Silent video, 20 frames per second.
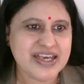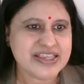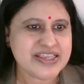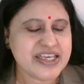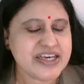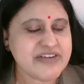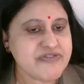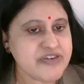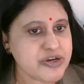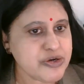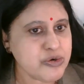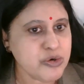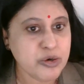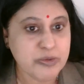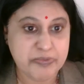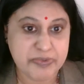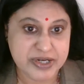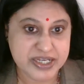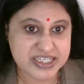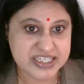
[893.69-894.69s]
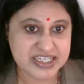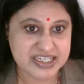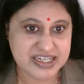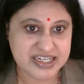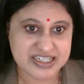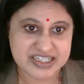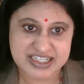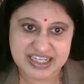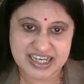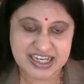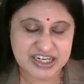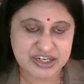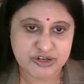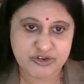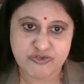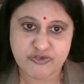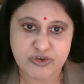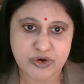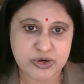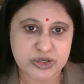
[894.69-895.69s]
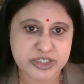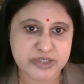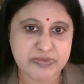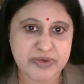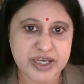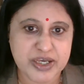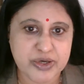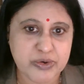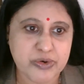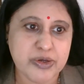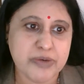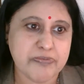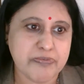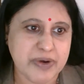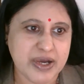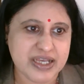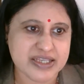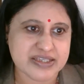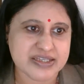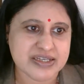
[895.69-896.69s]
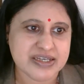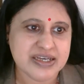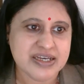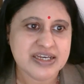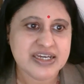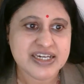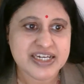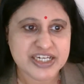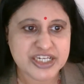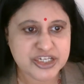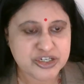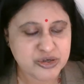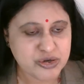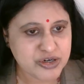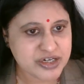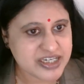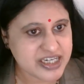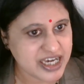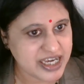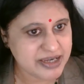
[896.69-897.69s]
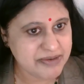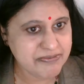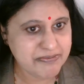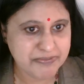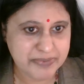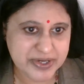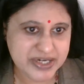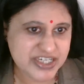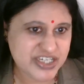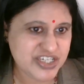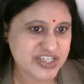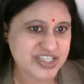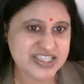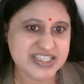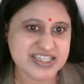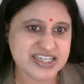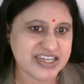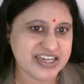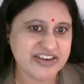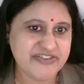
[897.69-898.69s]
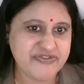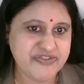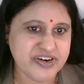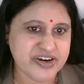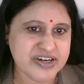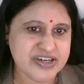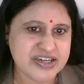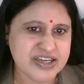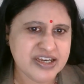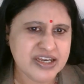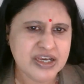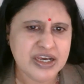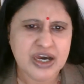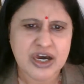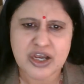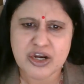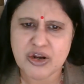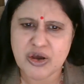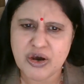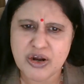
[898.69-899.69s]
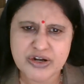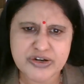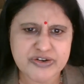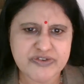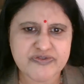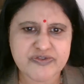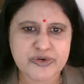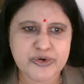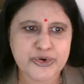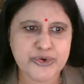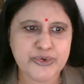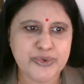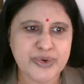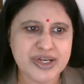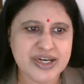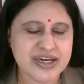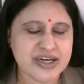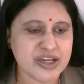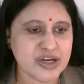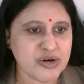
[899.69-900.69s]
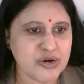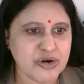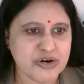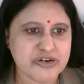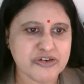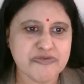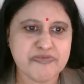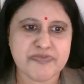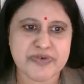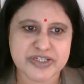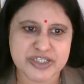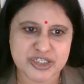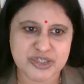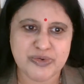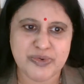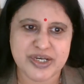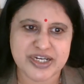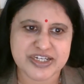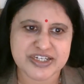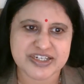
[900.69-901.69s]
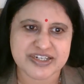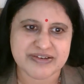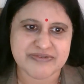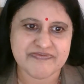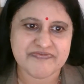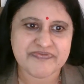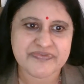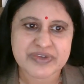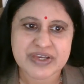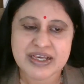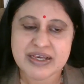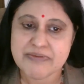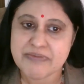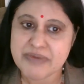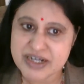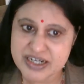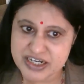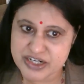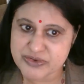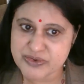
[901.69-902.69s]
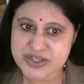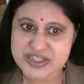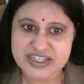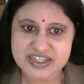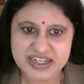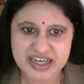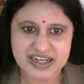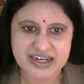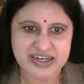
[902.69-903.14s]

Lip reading: There were no precedents. I had to forge my own path. It took time, patience, and effort, a lot of goodwill, and a lot of persuasion. But it was done.